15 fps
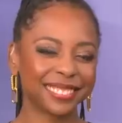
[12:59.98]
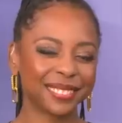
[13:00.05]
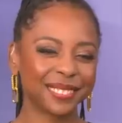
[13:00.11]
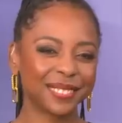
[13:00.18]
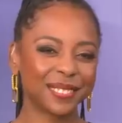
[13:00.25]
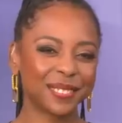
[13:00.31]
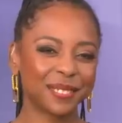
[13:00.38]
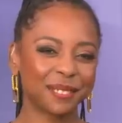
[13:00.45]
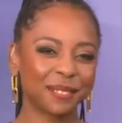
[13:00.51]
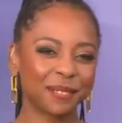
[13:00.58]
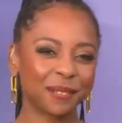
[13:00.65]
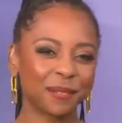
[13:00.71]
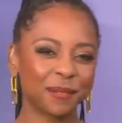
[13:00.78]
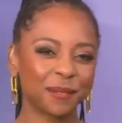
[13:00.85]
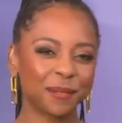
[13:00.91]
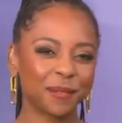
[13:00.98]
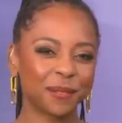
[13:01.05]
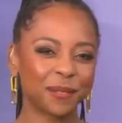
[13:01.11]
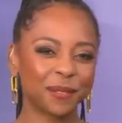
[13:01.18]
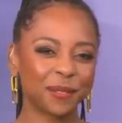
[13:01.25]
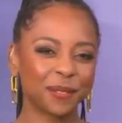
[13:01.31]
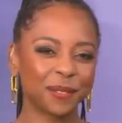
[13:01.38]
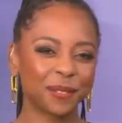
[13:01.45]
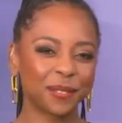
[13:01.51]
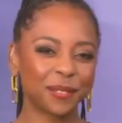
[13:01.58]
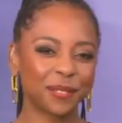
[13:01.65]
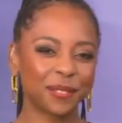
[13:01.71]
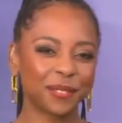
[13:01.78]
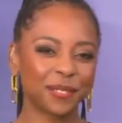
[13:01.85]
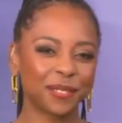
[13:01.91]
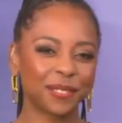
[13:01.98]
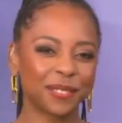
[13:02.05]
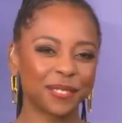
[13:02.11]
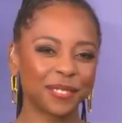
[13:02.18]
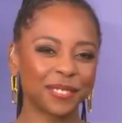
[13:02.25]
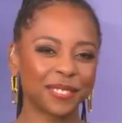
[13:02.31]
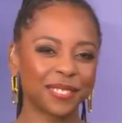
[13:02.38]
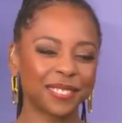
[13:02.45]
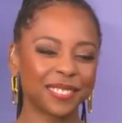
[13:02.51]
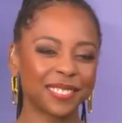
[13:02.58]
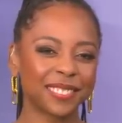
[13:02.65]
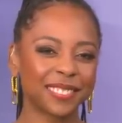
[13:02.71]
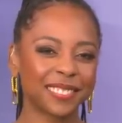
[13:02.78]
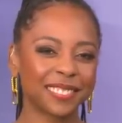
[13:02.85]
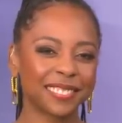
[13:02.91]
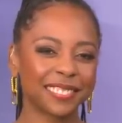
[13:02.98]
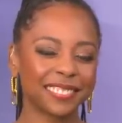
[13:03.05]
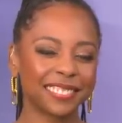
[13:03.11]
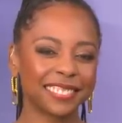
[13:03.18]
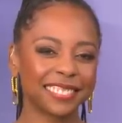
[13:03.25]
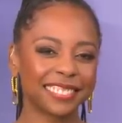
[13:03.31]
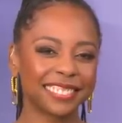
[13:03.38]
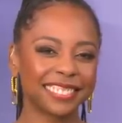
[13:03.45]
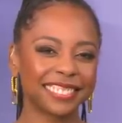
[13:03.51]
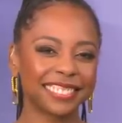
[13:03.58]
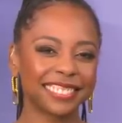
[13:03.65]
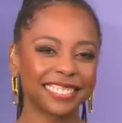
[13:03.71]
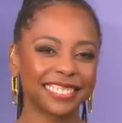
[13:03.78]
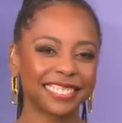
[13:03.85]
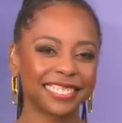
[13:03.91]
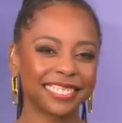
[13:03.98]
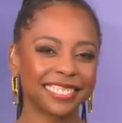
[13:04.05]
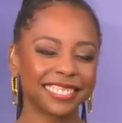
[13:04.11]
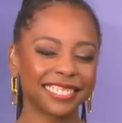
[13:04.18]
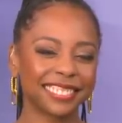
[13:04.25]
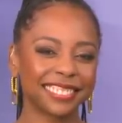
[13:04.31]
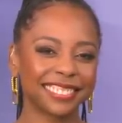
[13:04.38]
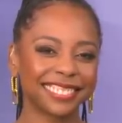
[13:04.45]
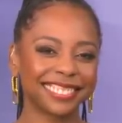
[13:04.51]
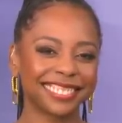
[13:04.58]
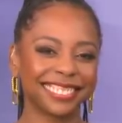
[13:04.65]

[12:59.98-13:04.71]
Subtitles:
The person shown says nothing.